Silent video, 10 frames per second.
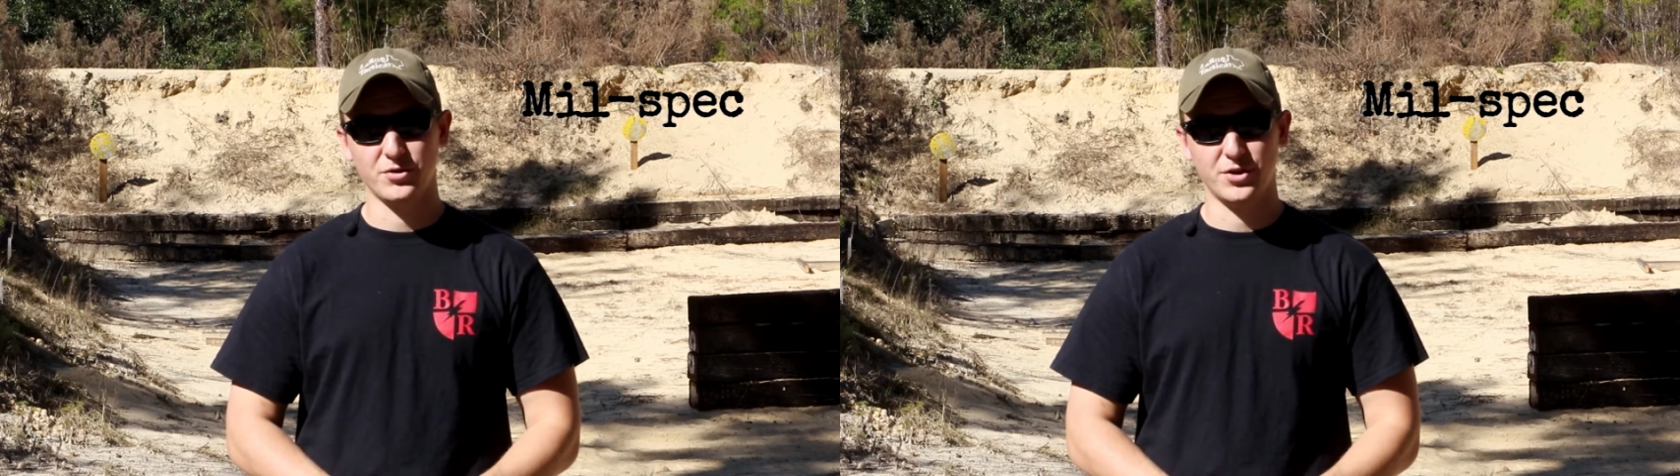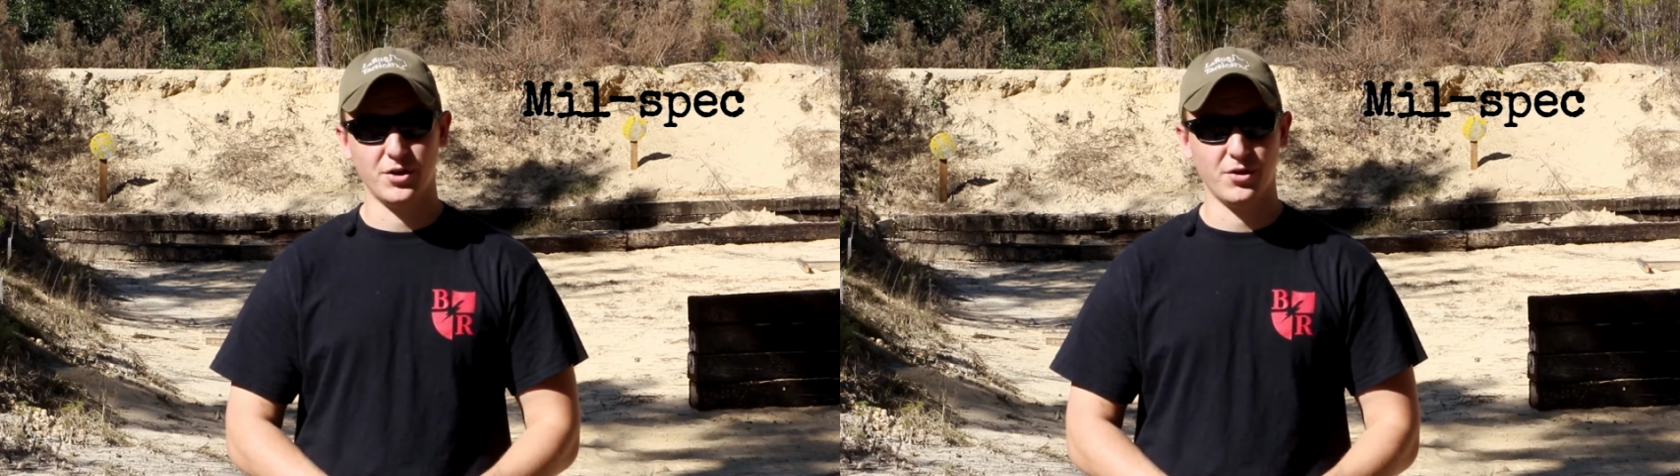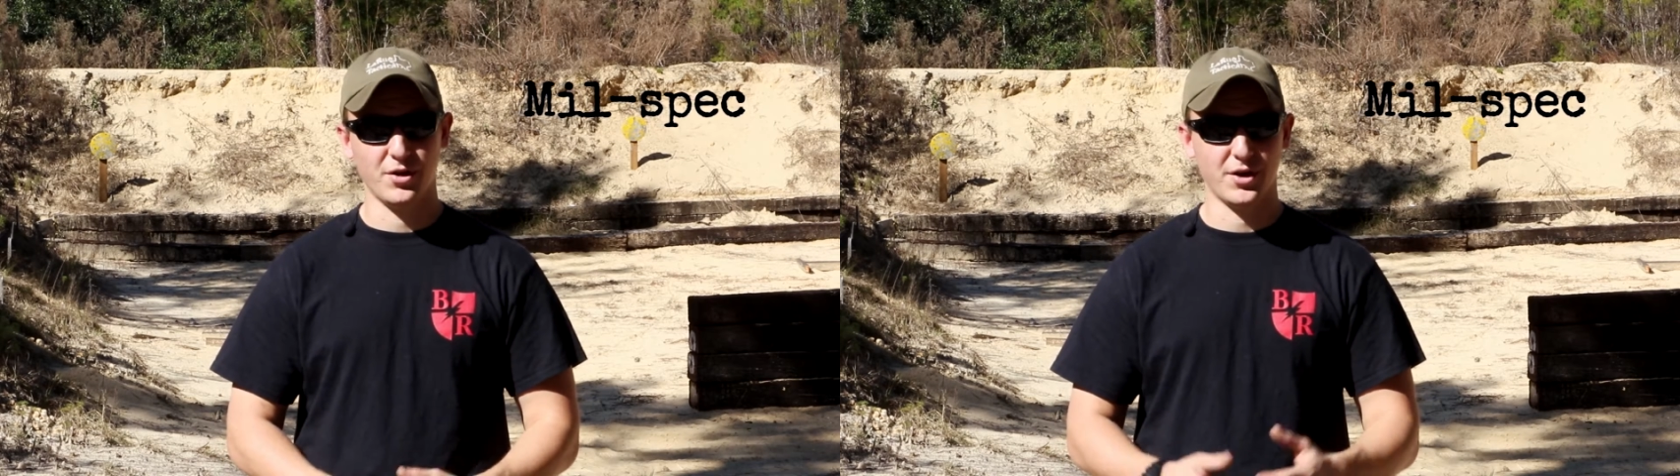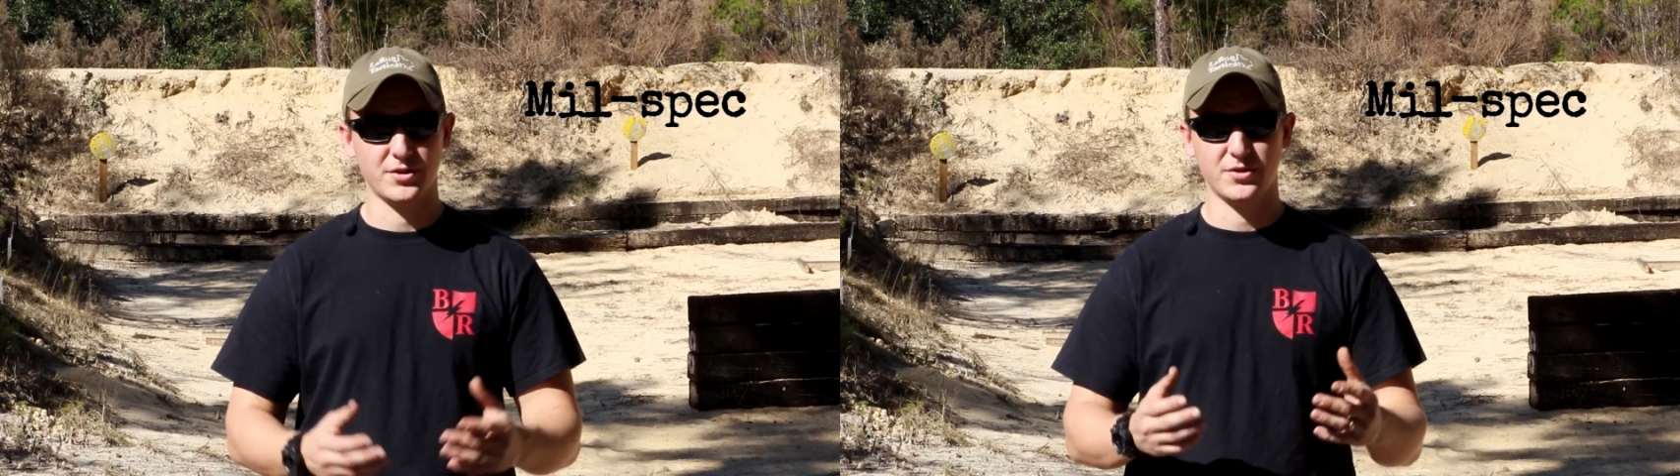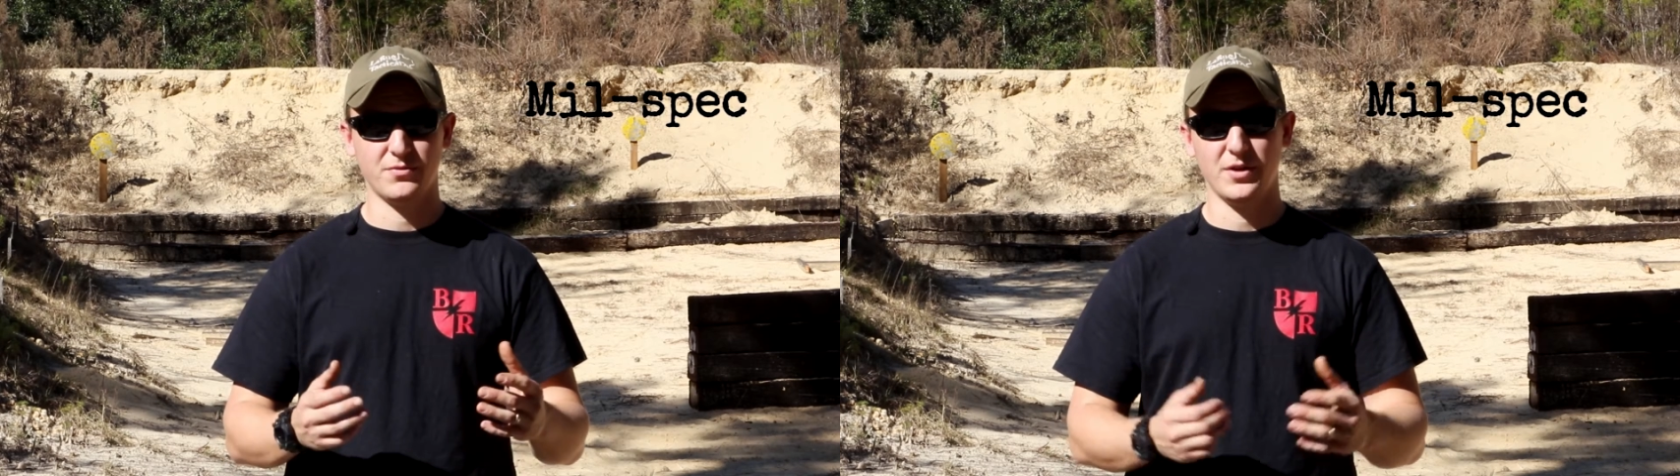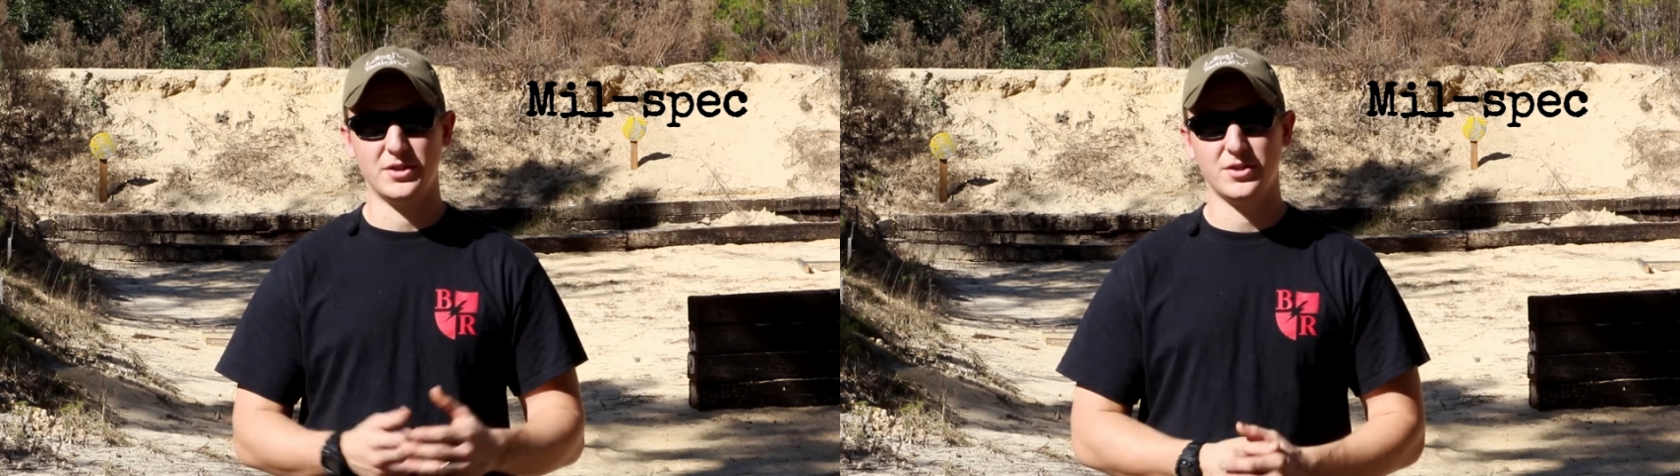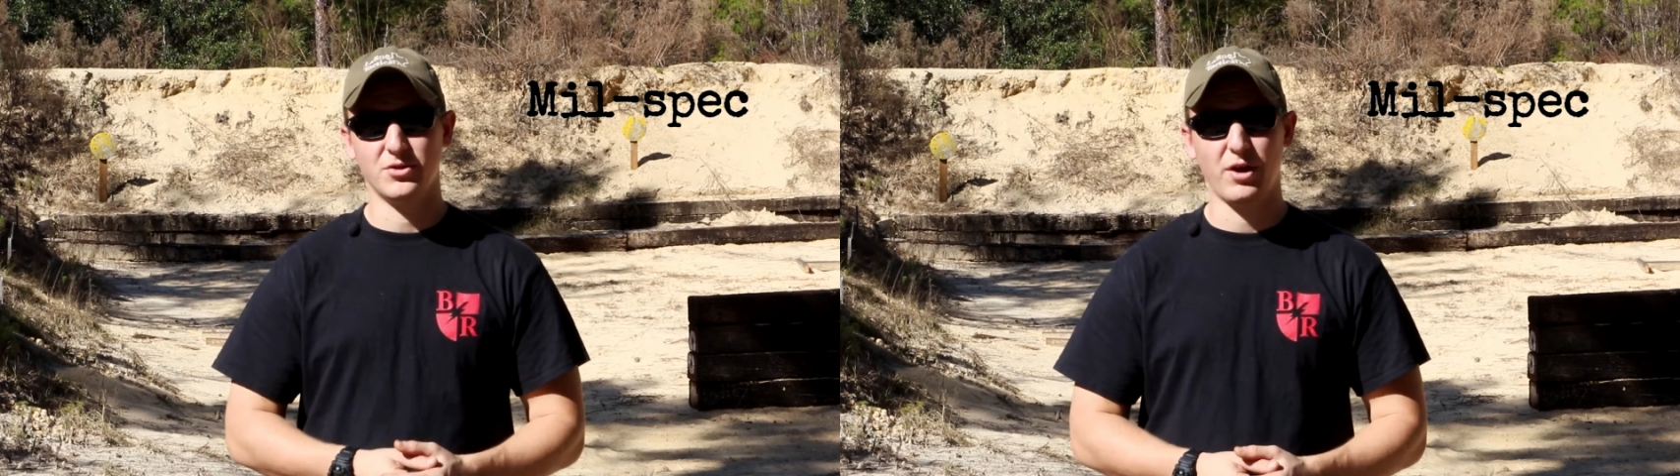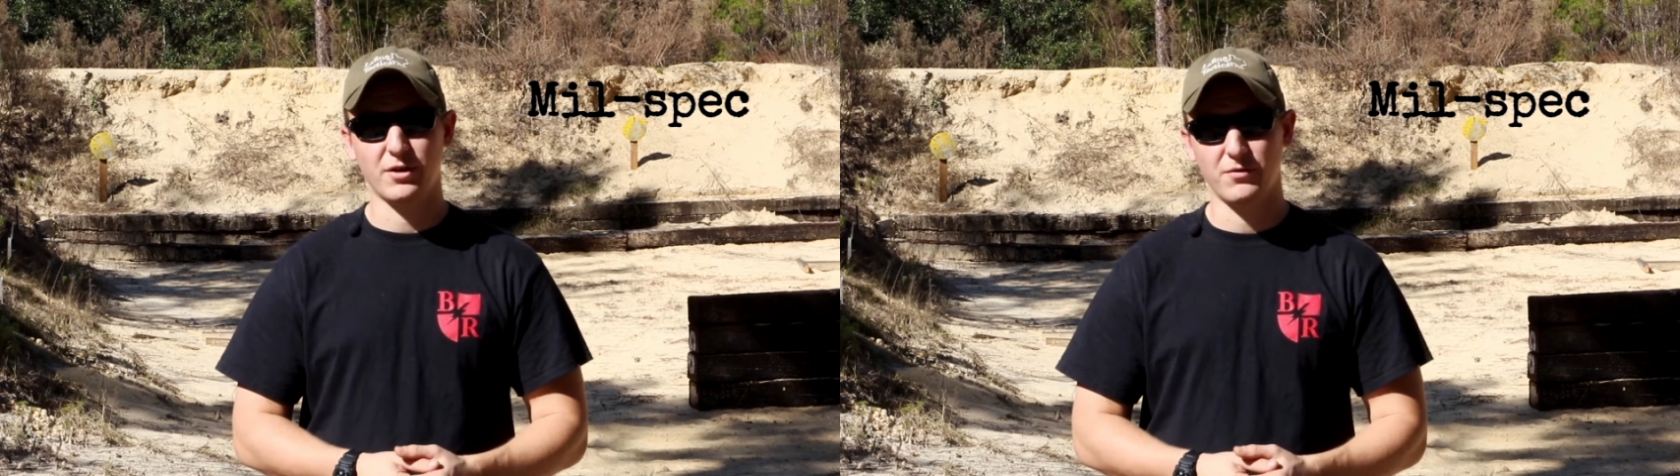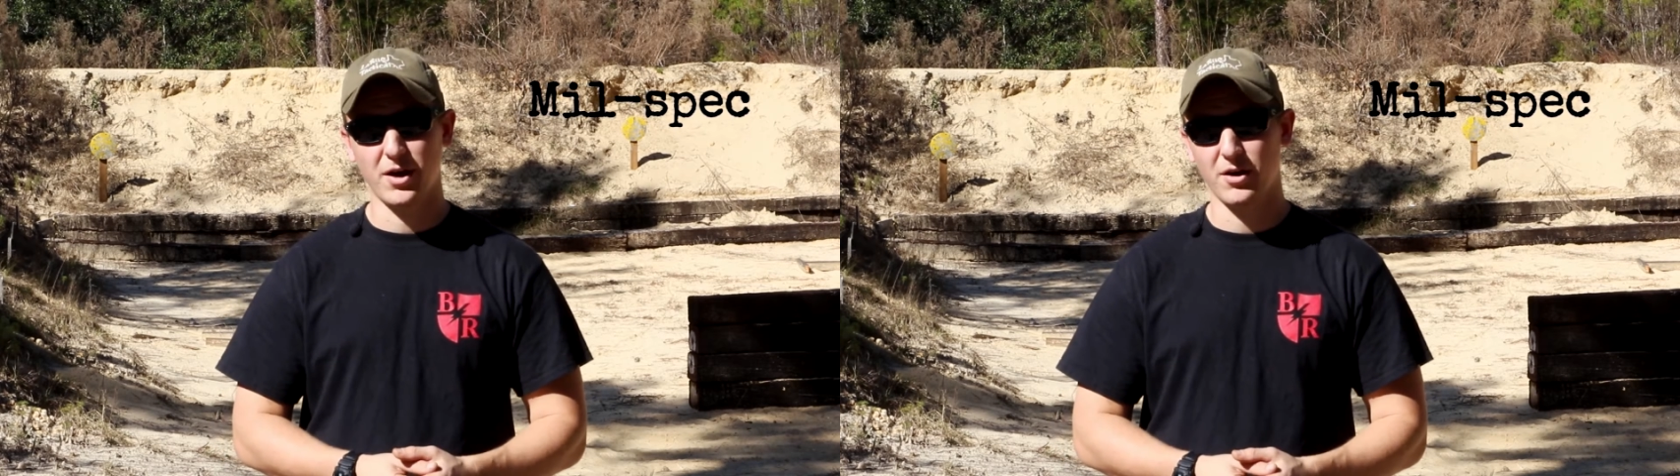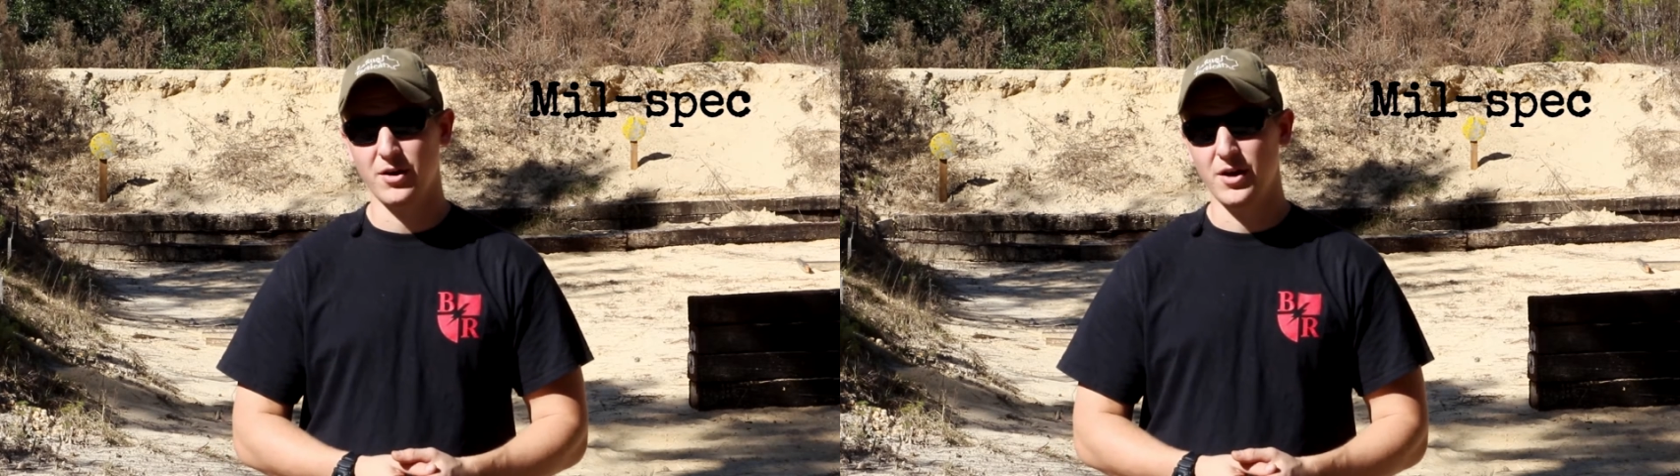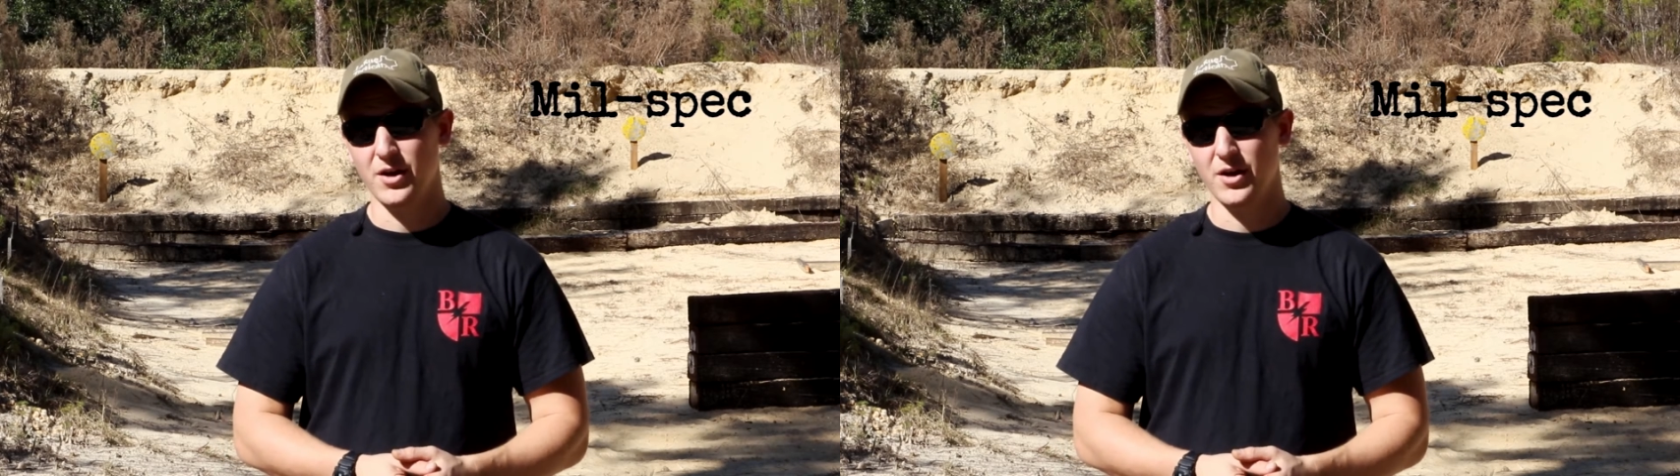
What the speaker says: sear and it's select fire.